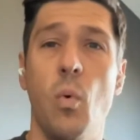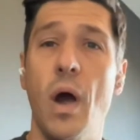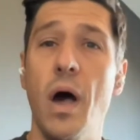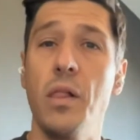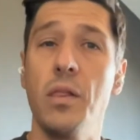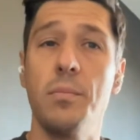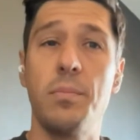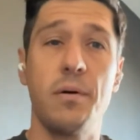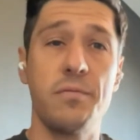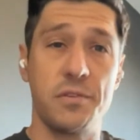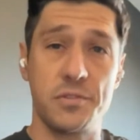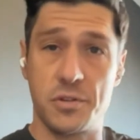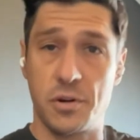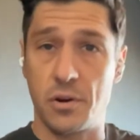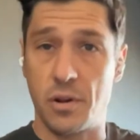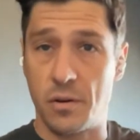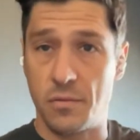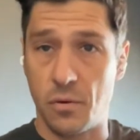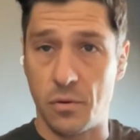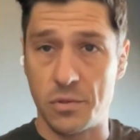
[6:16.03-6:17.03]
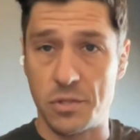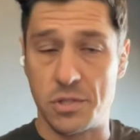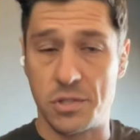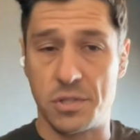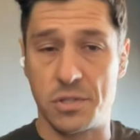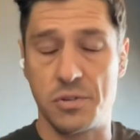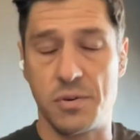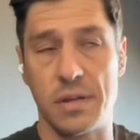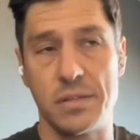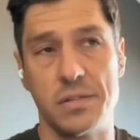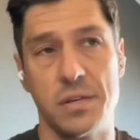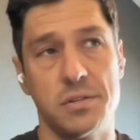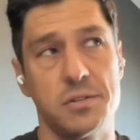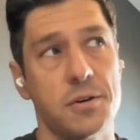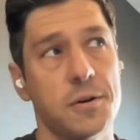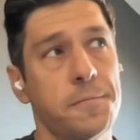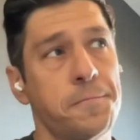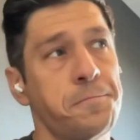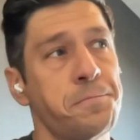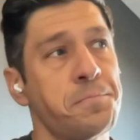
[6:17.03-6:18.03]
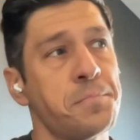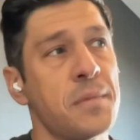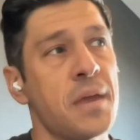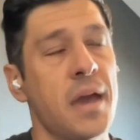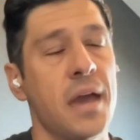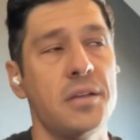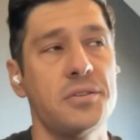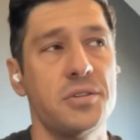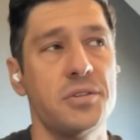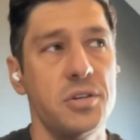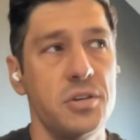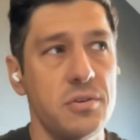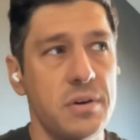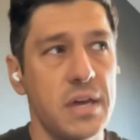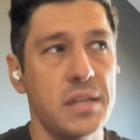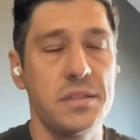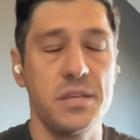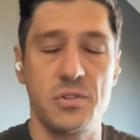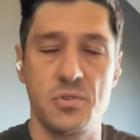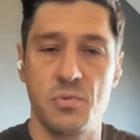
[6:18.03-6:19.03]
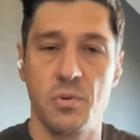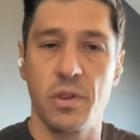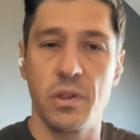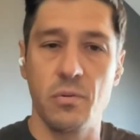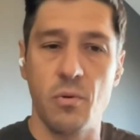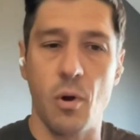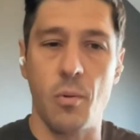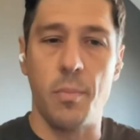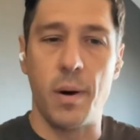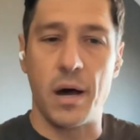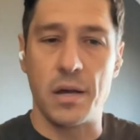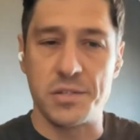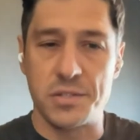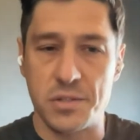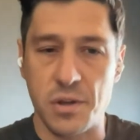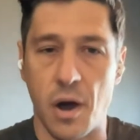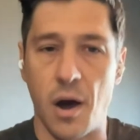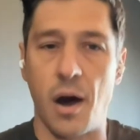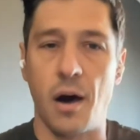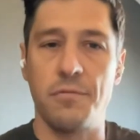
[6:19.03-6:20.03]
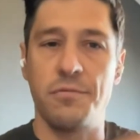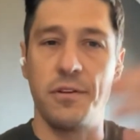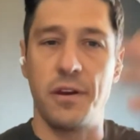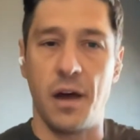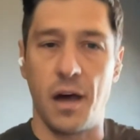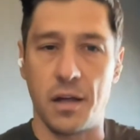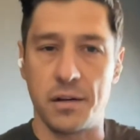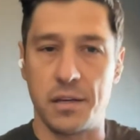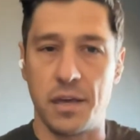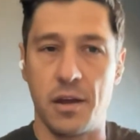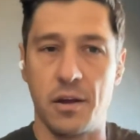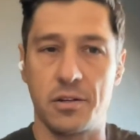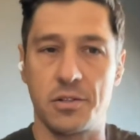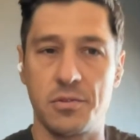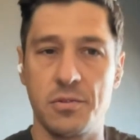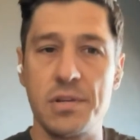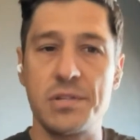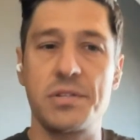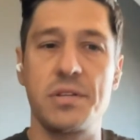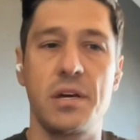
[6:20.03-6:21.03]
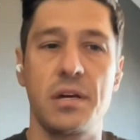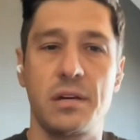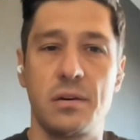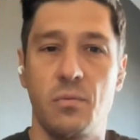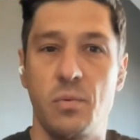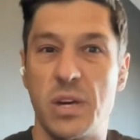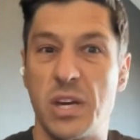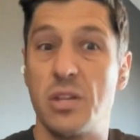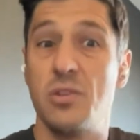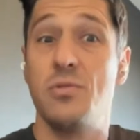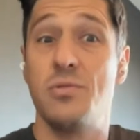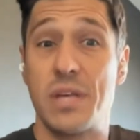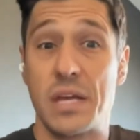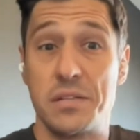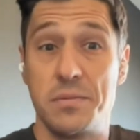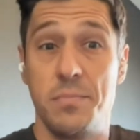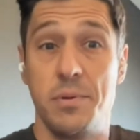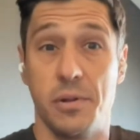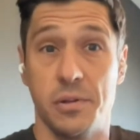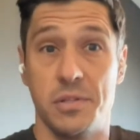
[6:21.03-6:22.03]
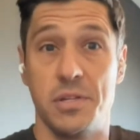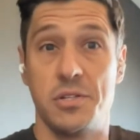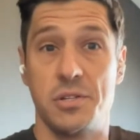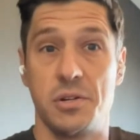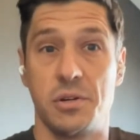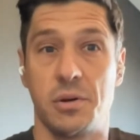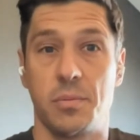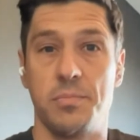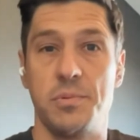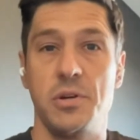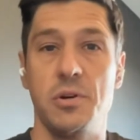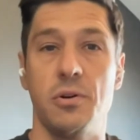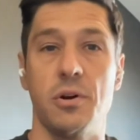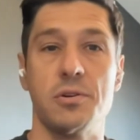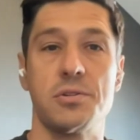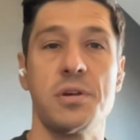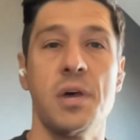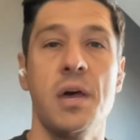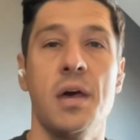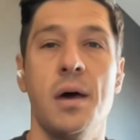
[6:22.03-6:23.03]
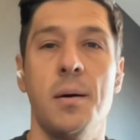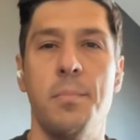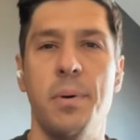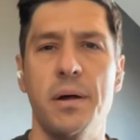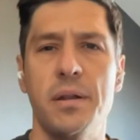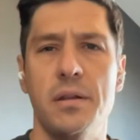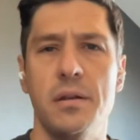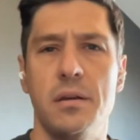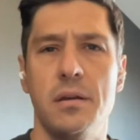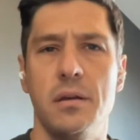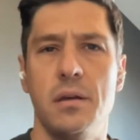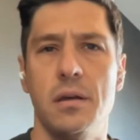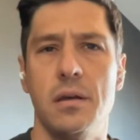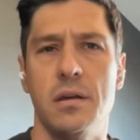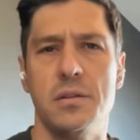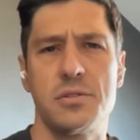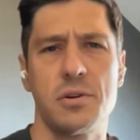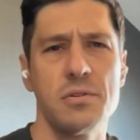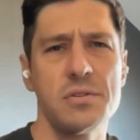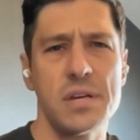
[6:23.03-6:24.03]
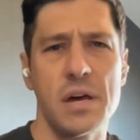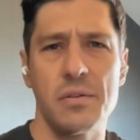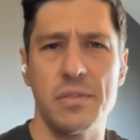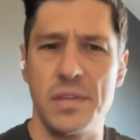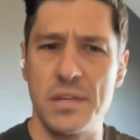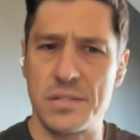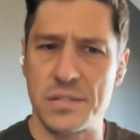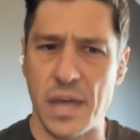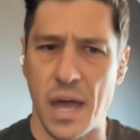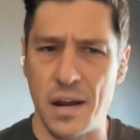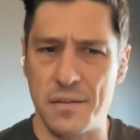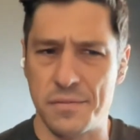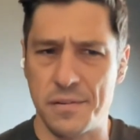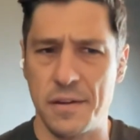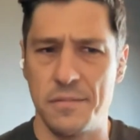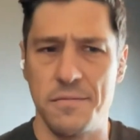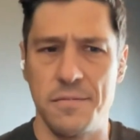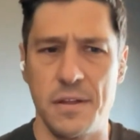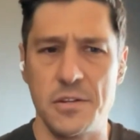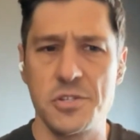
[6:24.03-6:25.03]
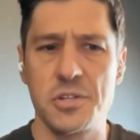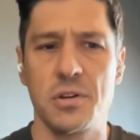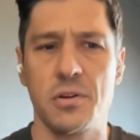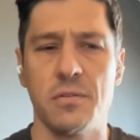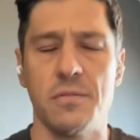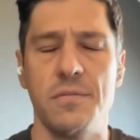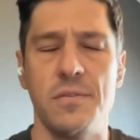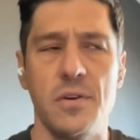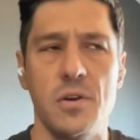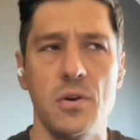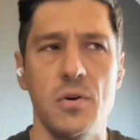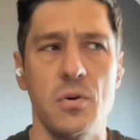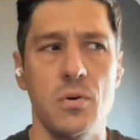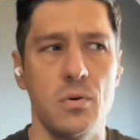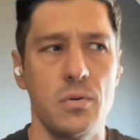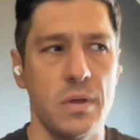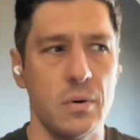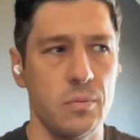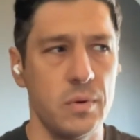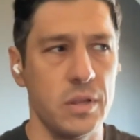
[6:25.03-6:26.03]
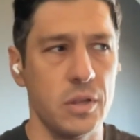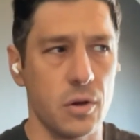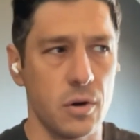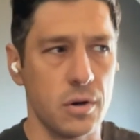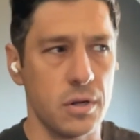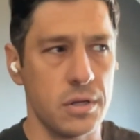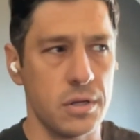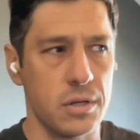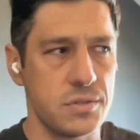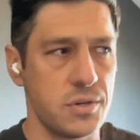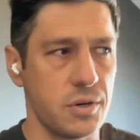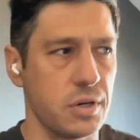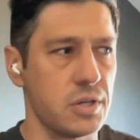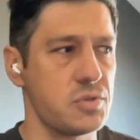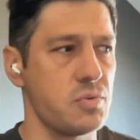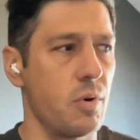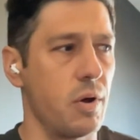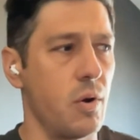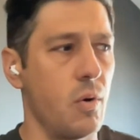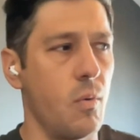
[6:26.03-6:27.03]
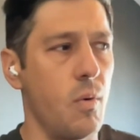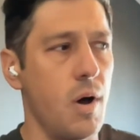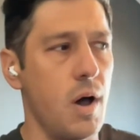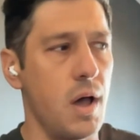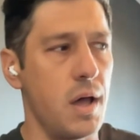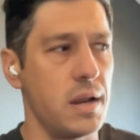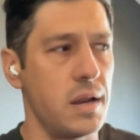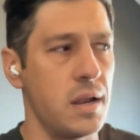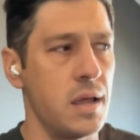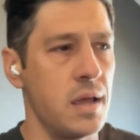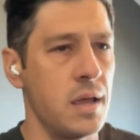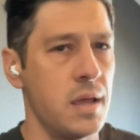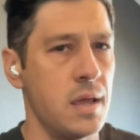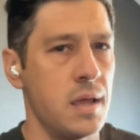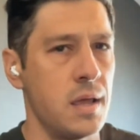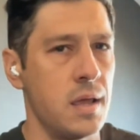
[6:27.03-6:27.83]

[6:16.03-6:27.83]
well above the turn-on voltage of the transistor. And so you get this really robust off and on characteristic. We can use that to build digital computers. But it turns out this kind of conventional view that we learn in Circuits 101